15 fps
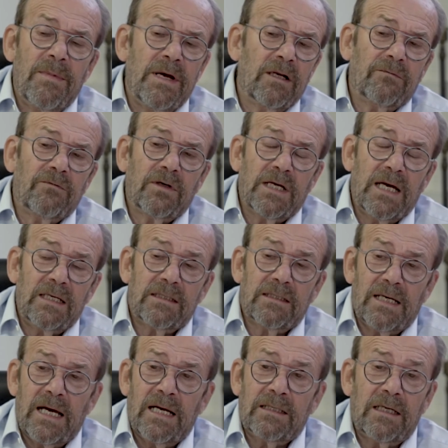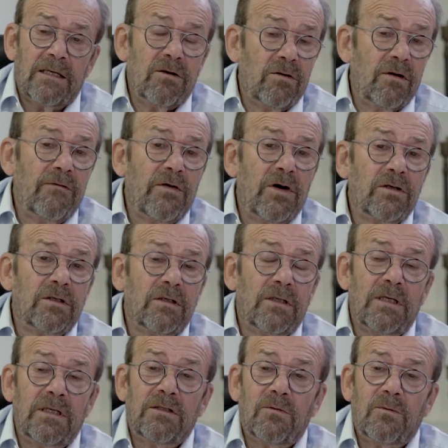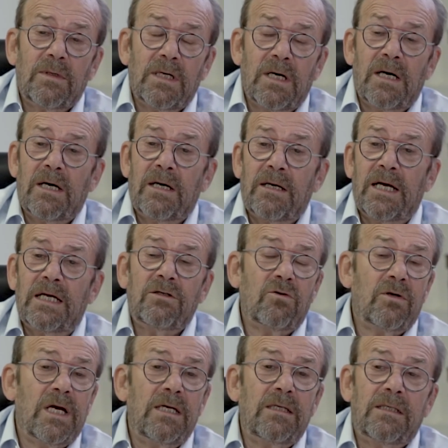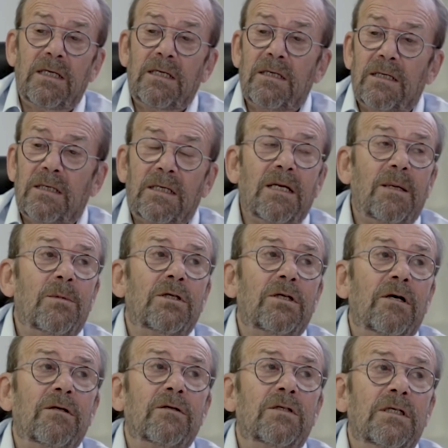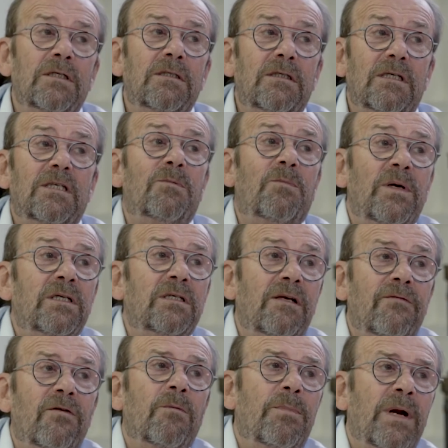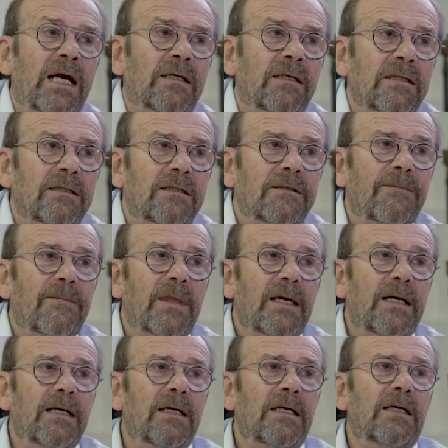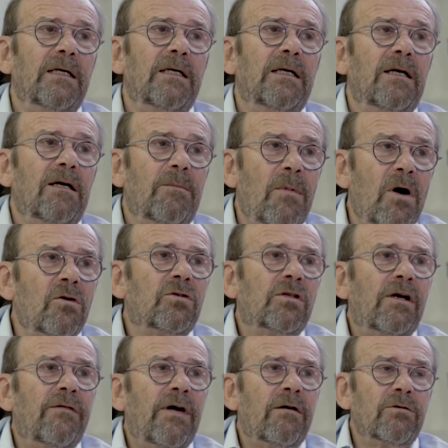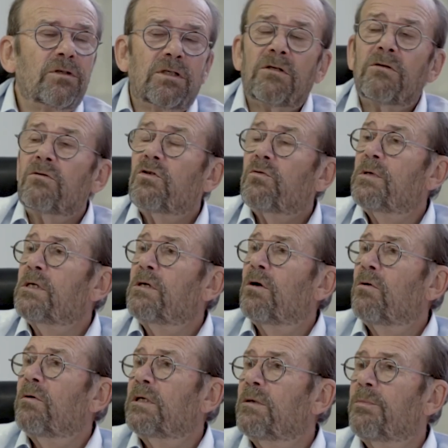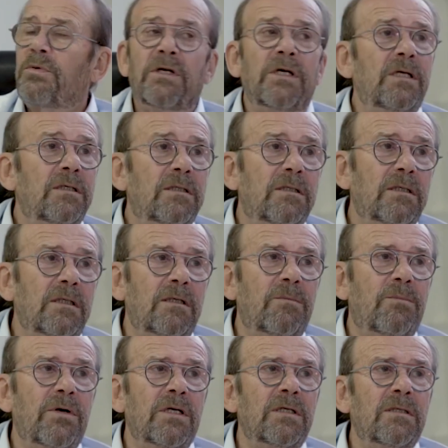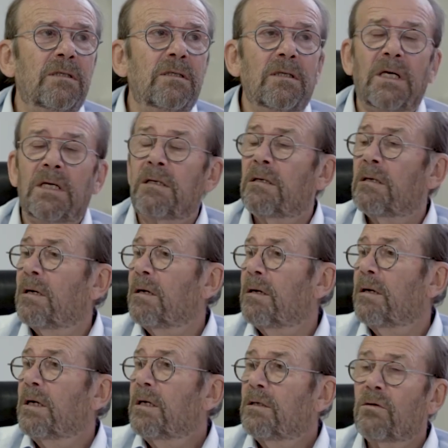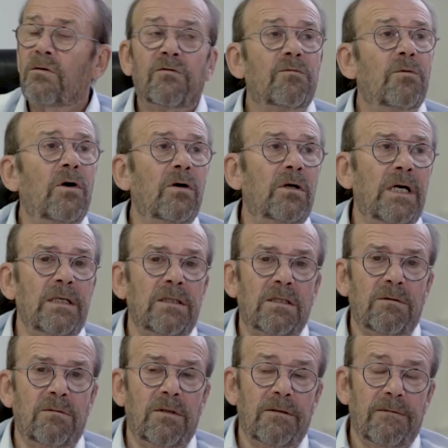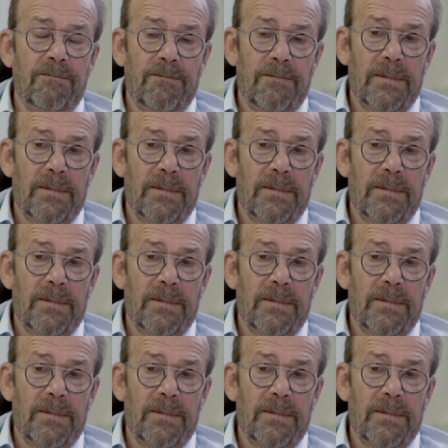We may not forget that at the universities we are educating criminologists, especially for practice. Most of our students will go in the police, in the prison, in youth work, and so on.